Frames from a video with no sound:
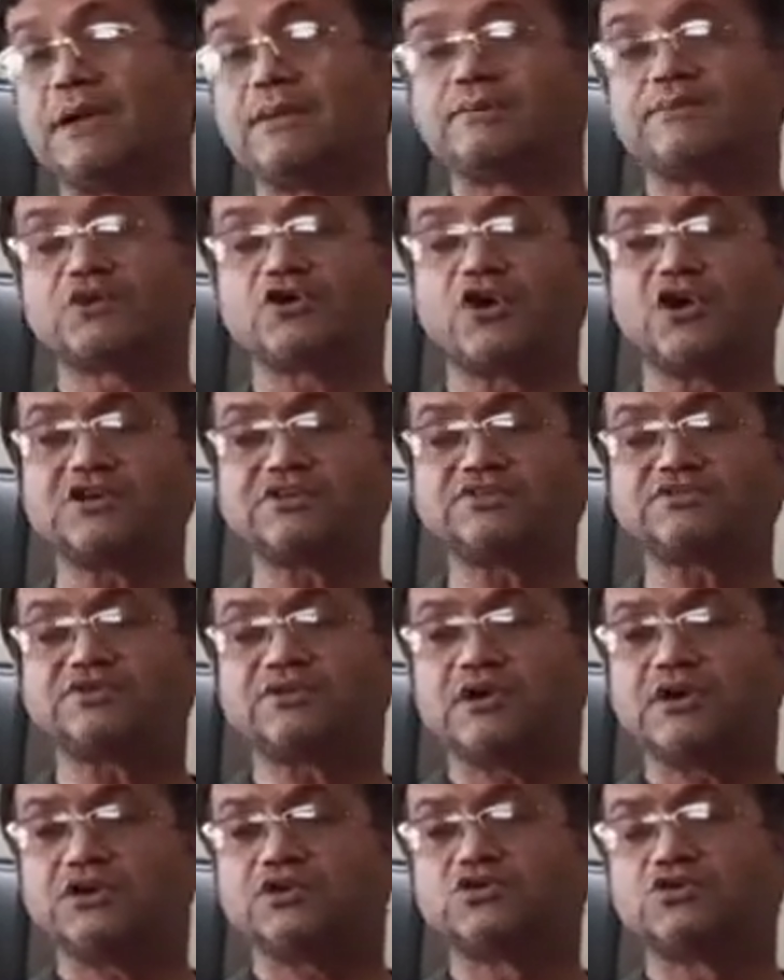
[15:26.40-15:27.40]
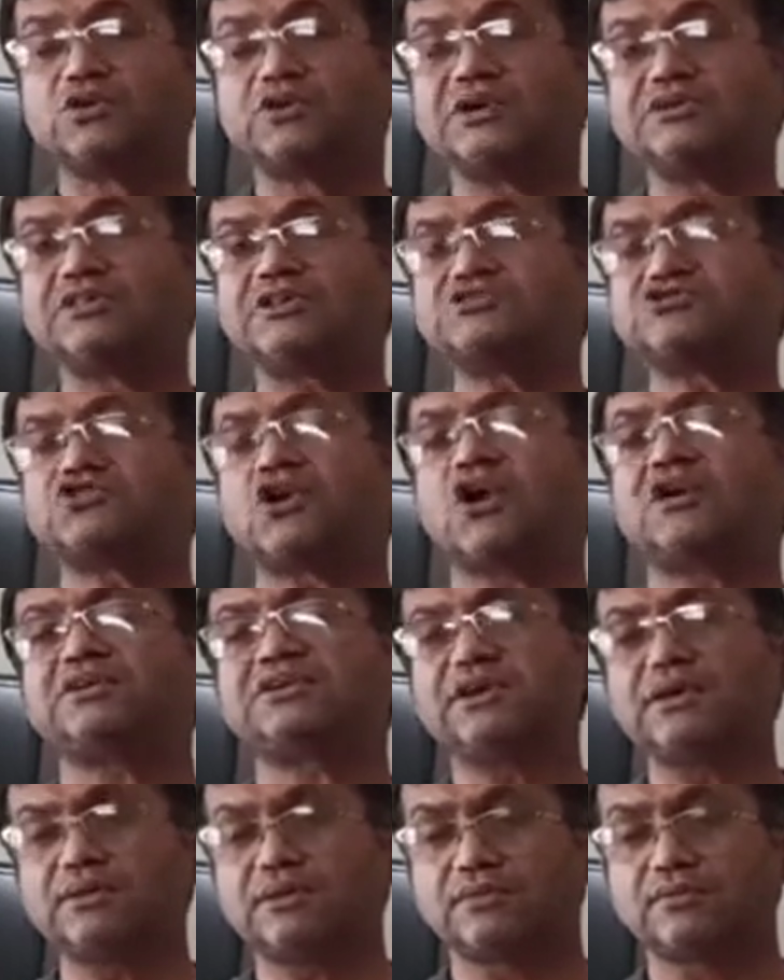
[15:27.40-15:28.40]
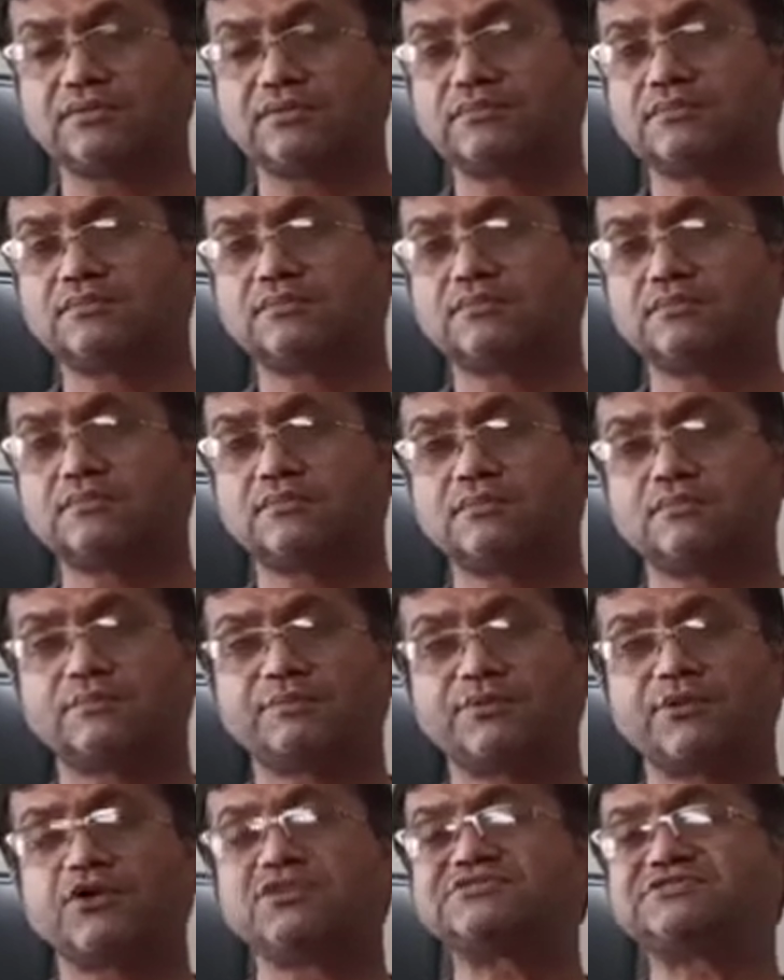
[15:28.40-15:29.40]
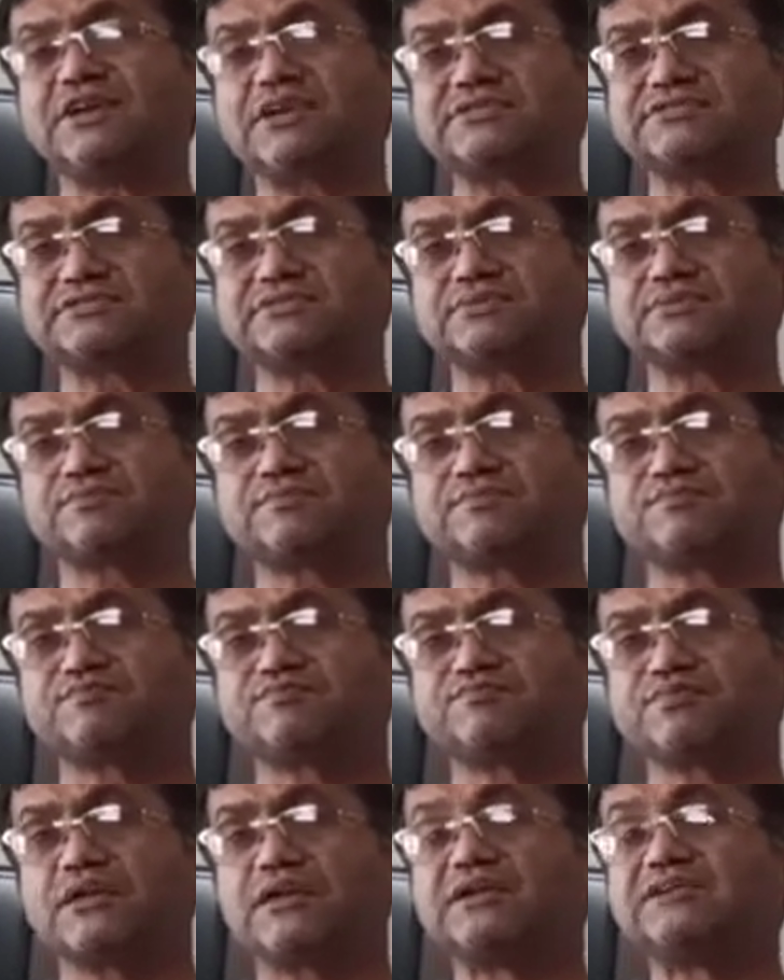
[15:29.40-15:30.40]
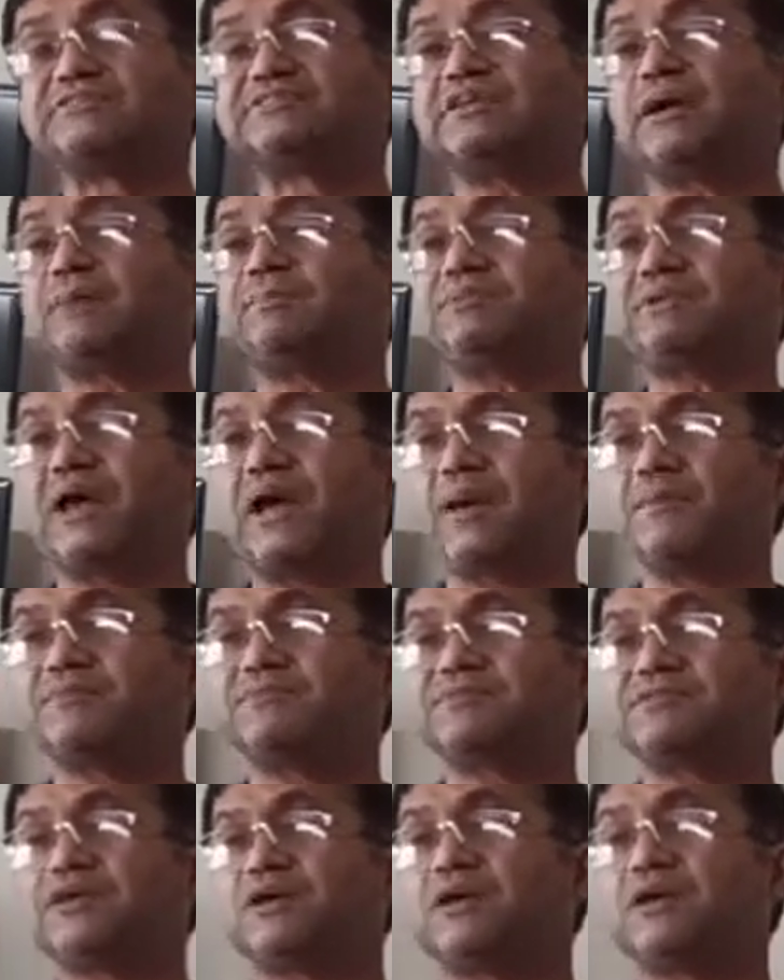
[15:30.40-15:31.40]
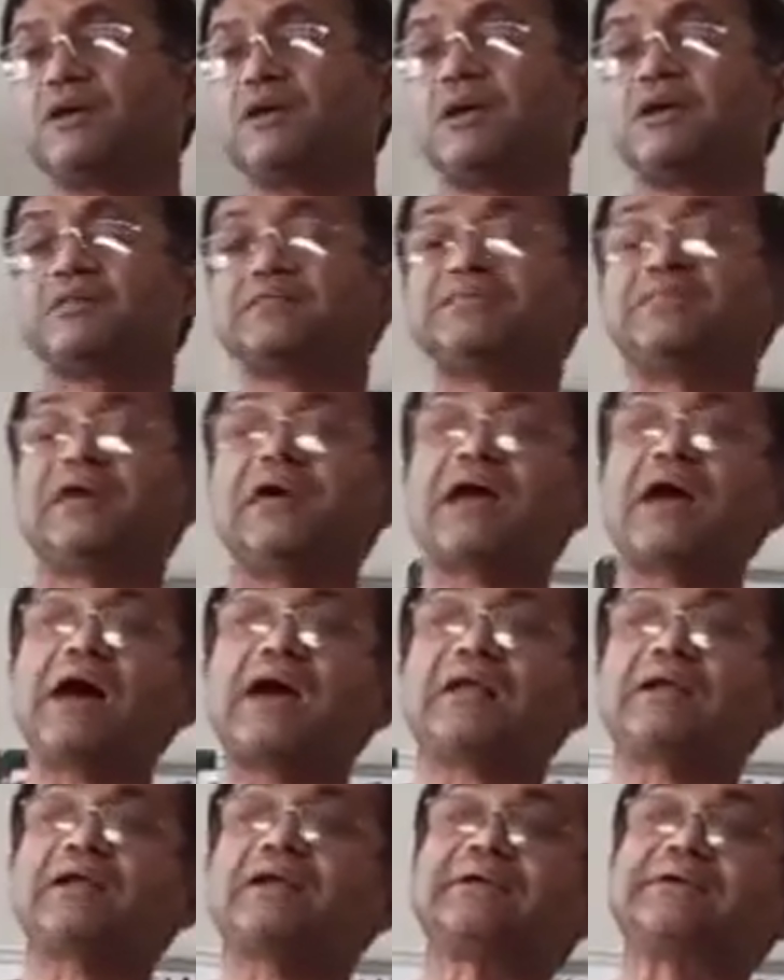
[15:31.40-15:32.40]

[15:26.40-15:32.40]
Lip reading: Because during the sorting process, sometimes they are